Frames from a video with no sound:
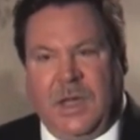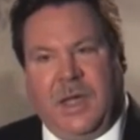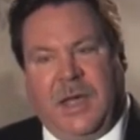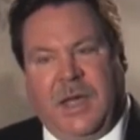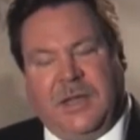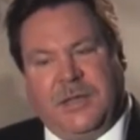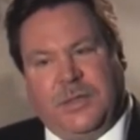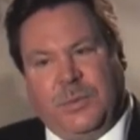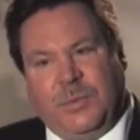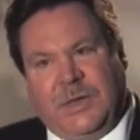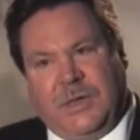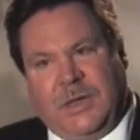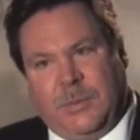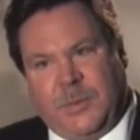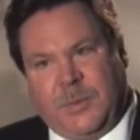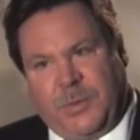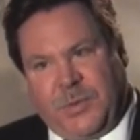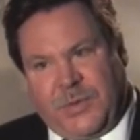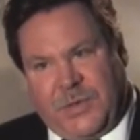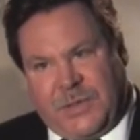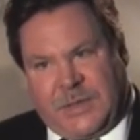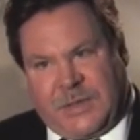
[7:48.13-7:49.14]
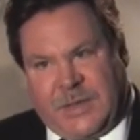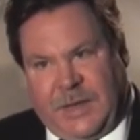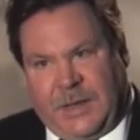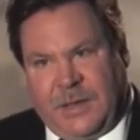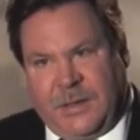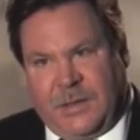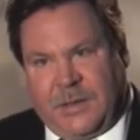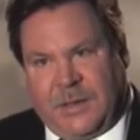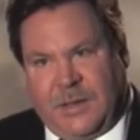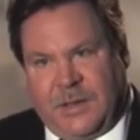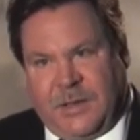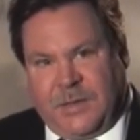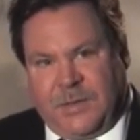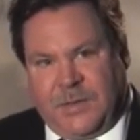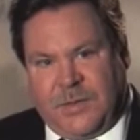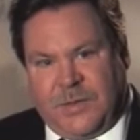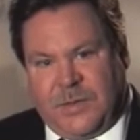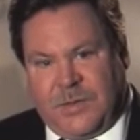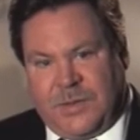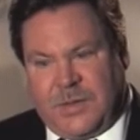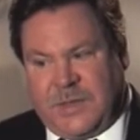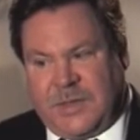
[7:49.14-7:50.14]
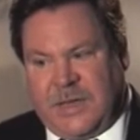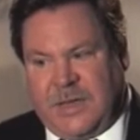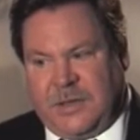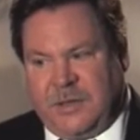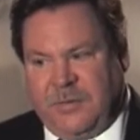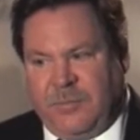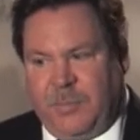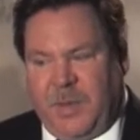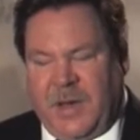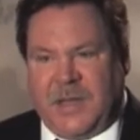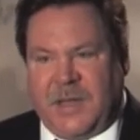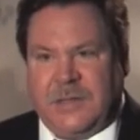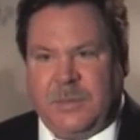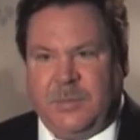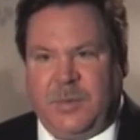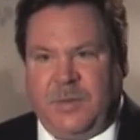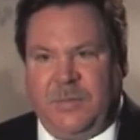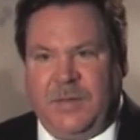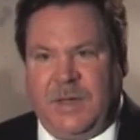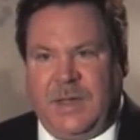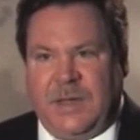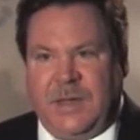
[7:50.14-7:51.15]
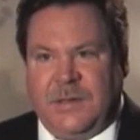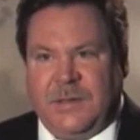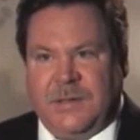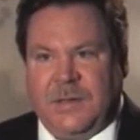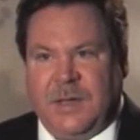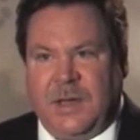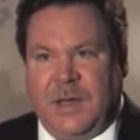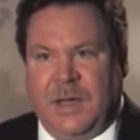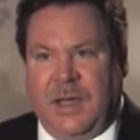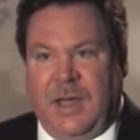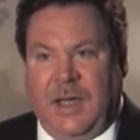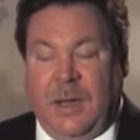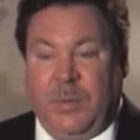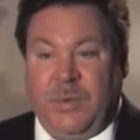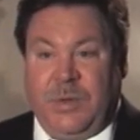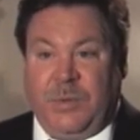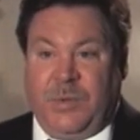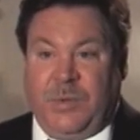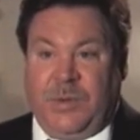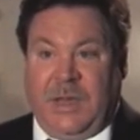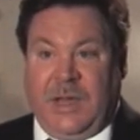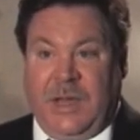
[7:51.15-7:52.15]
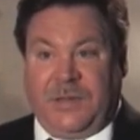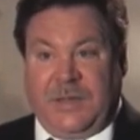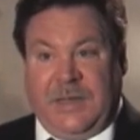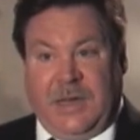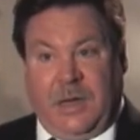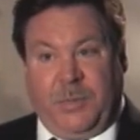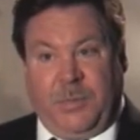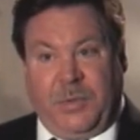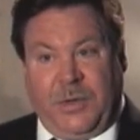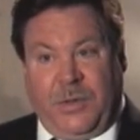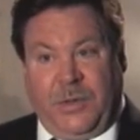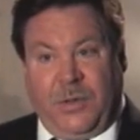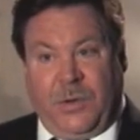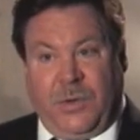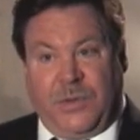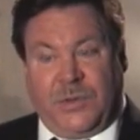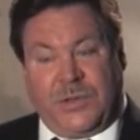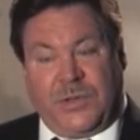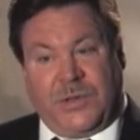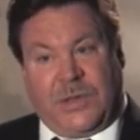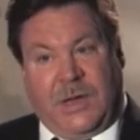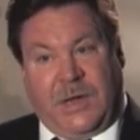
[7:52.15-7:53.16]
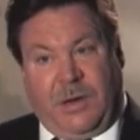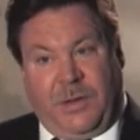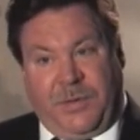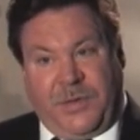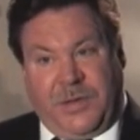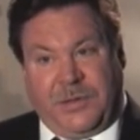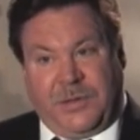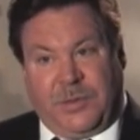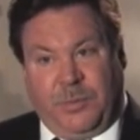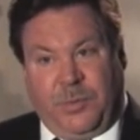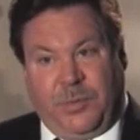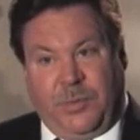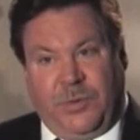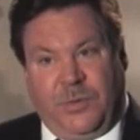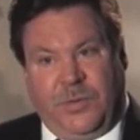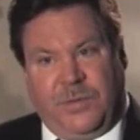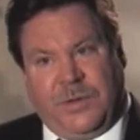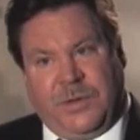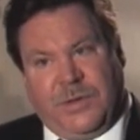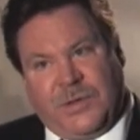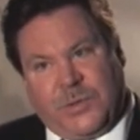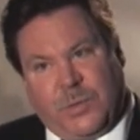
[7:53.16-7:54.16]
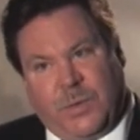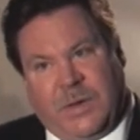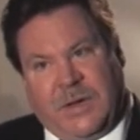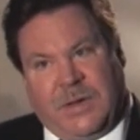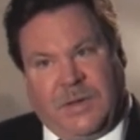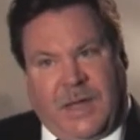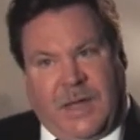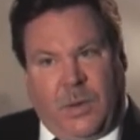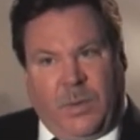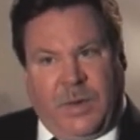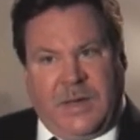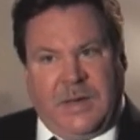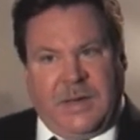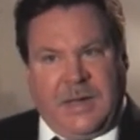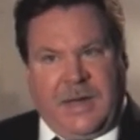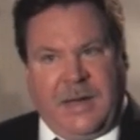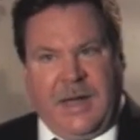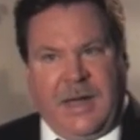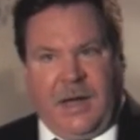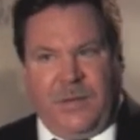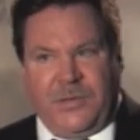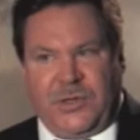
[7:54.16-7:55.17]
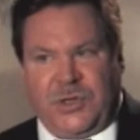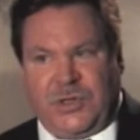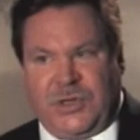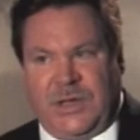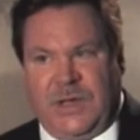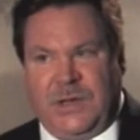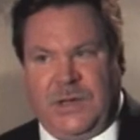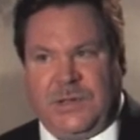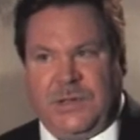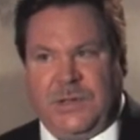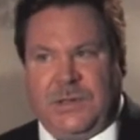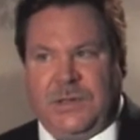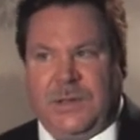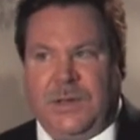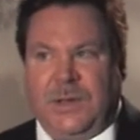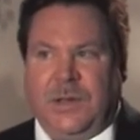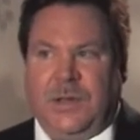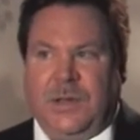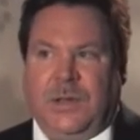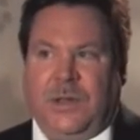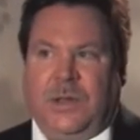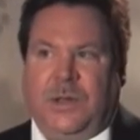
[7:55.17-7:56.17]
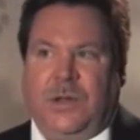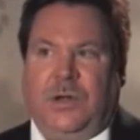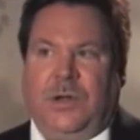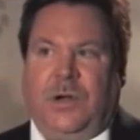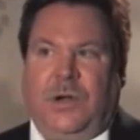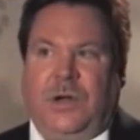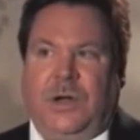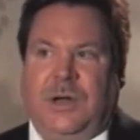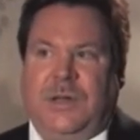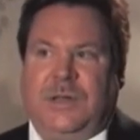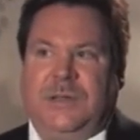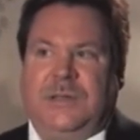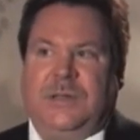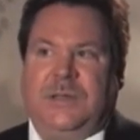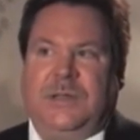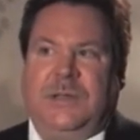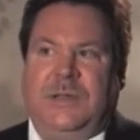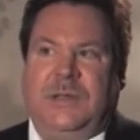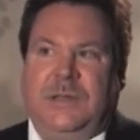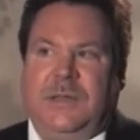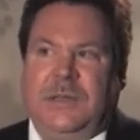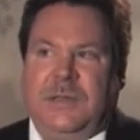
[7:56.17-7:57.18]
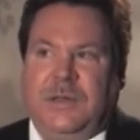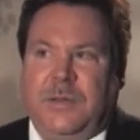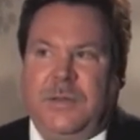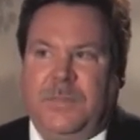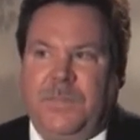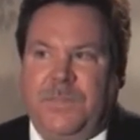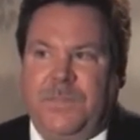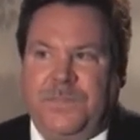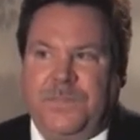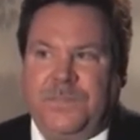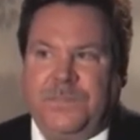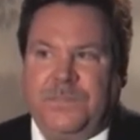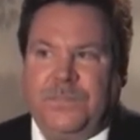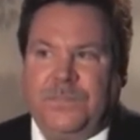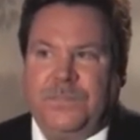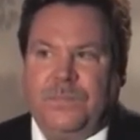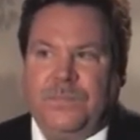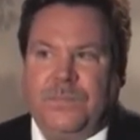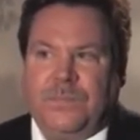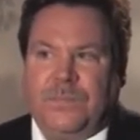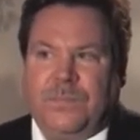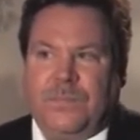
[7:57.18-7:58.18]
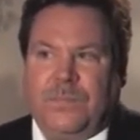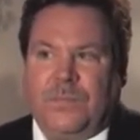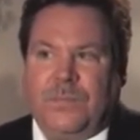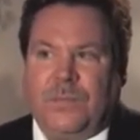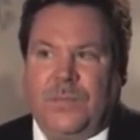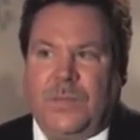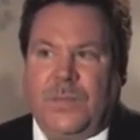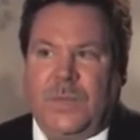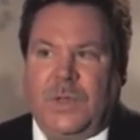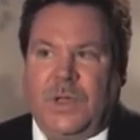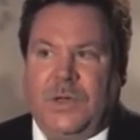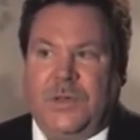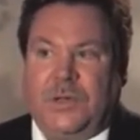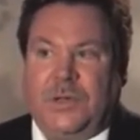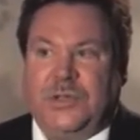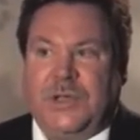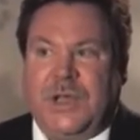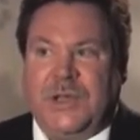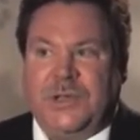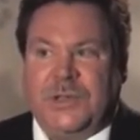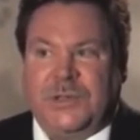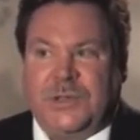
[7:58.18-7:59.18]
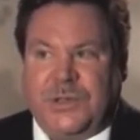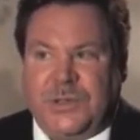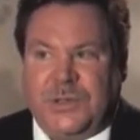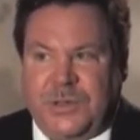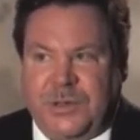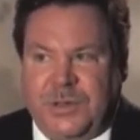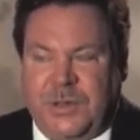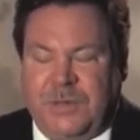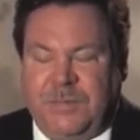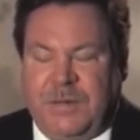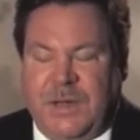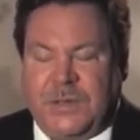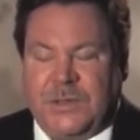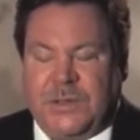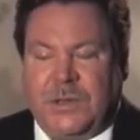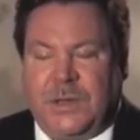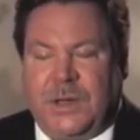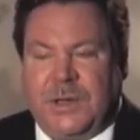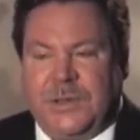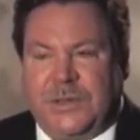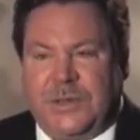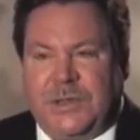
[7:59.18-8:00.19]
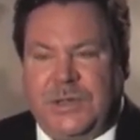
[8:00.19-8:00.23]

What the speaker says: And so we'd come up with a second set of possible vanes. And we got the output of those and saw how things improved in this way and that way, and how the changes caused the changes to the turning vanes caused a